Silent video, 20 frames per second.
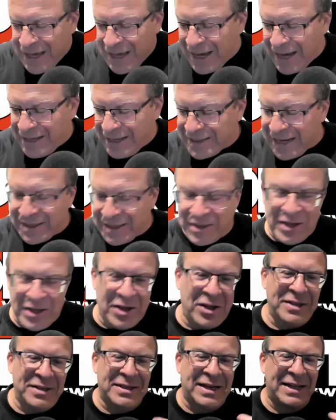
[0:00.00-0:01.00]
He's got
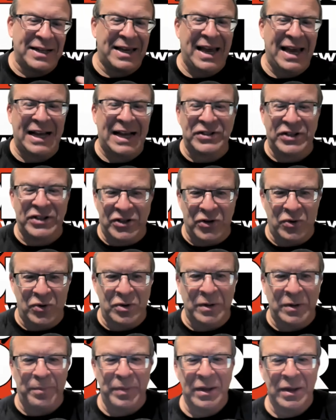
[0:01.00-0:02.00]
the catchy
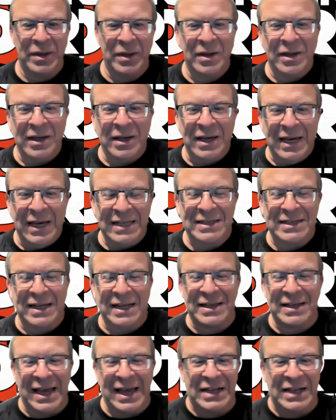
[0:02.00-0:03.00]
tune. He's got
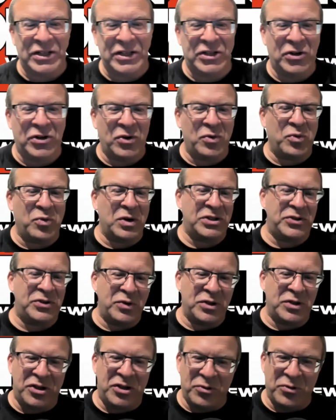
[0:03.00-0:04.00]
the catchy tune, which
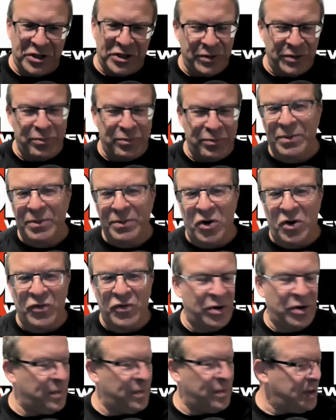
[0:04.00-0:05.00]
has put him
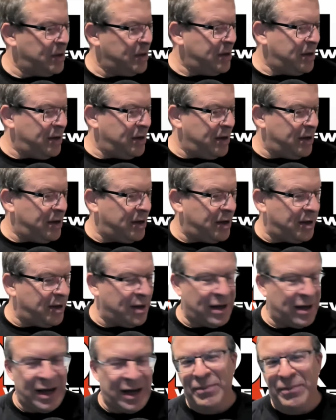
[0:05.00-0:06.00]
over.
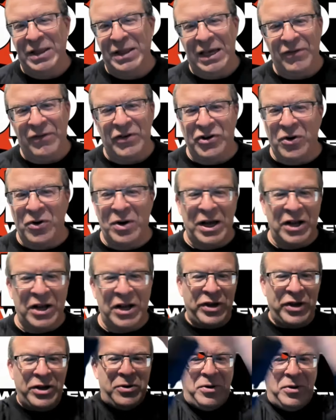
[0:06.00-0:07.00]
I believe in Joe
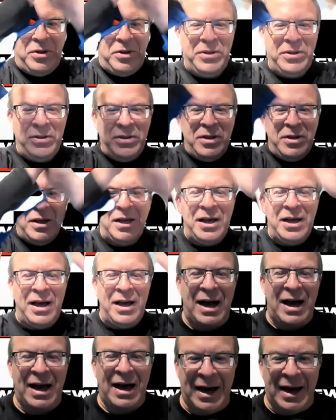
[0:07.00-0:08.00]
Hendry.
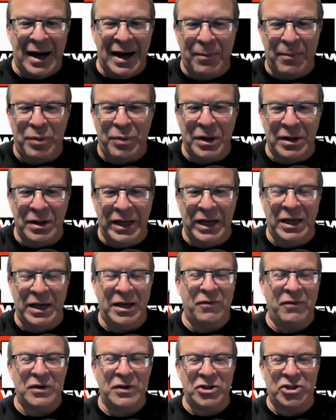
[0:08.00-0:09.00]
I
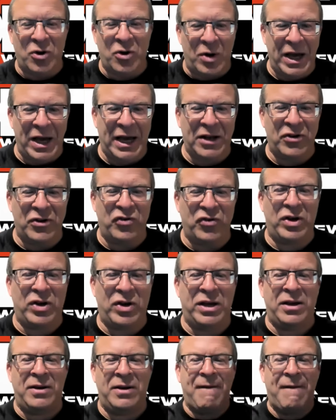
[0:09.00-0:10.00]
believe in Joe
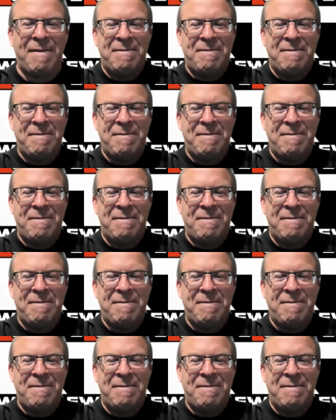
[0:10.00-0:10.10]
Hendry.